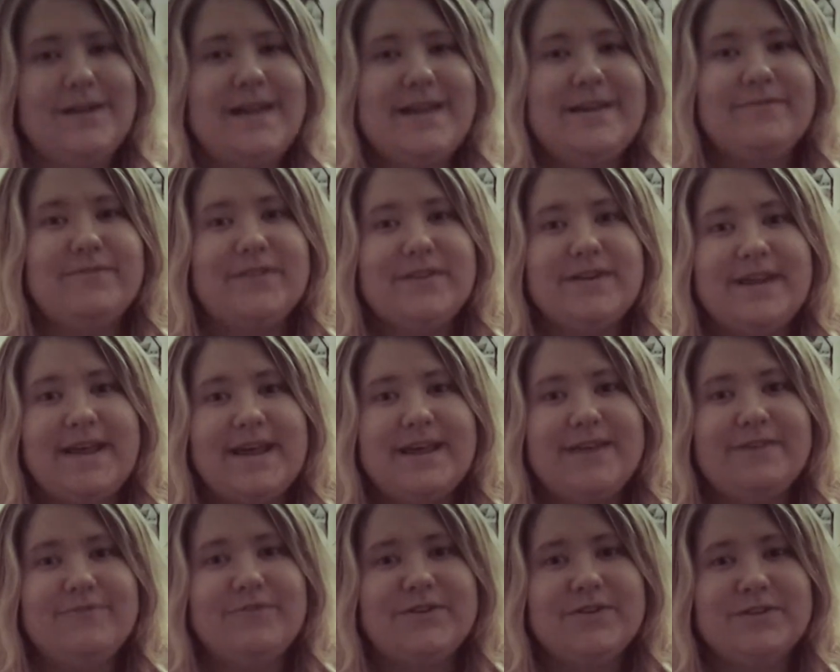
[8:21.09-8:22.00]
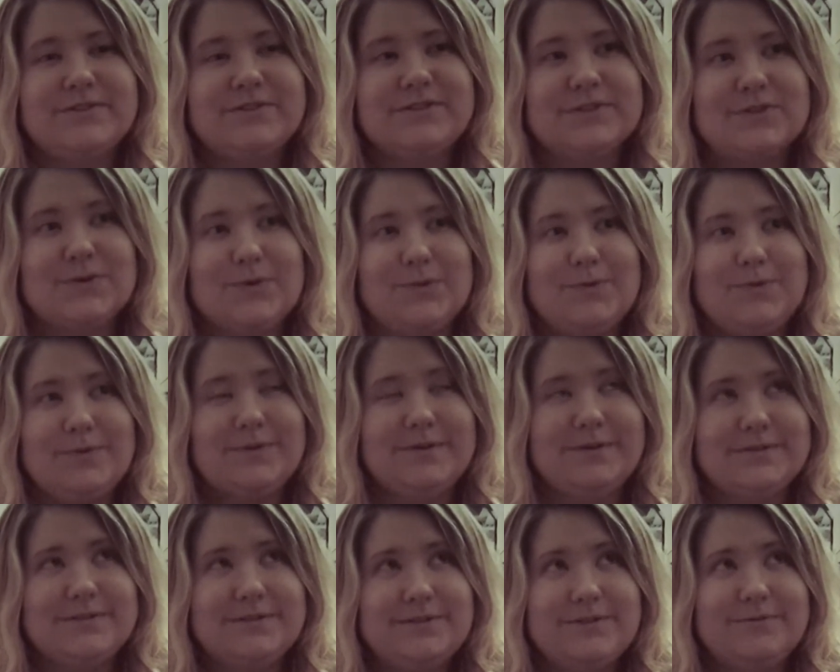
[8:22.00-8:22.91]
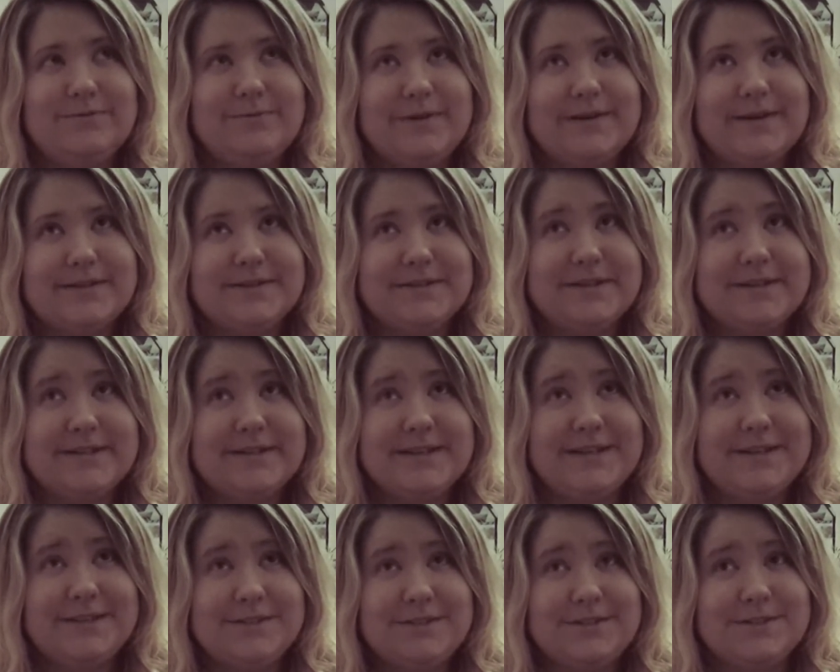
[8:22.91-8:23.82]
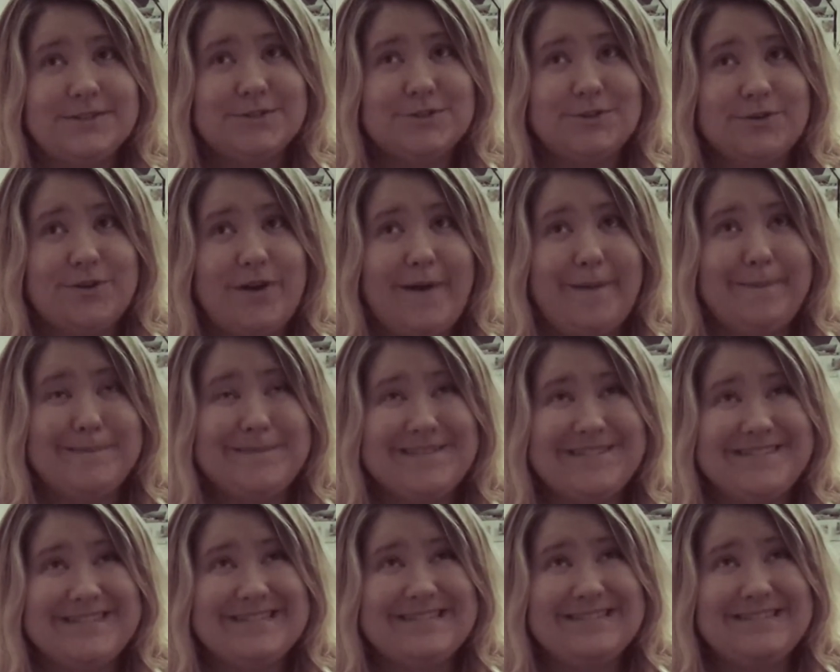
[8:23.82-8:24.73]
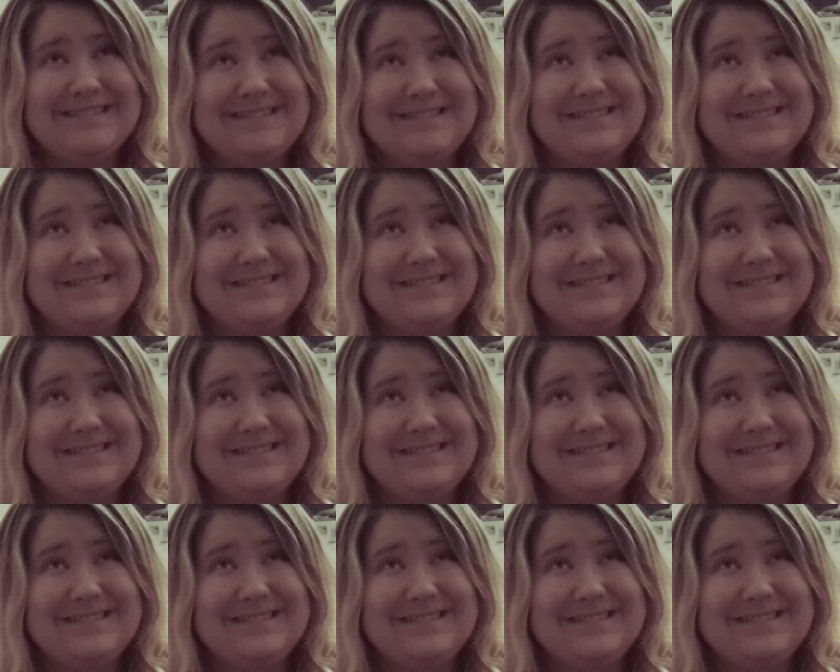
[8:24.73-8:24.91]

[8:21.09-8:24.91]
Even at school and stuff, when teachers are trying to...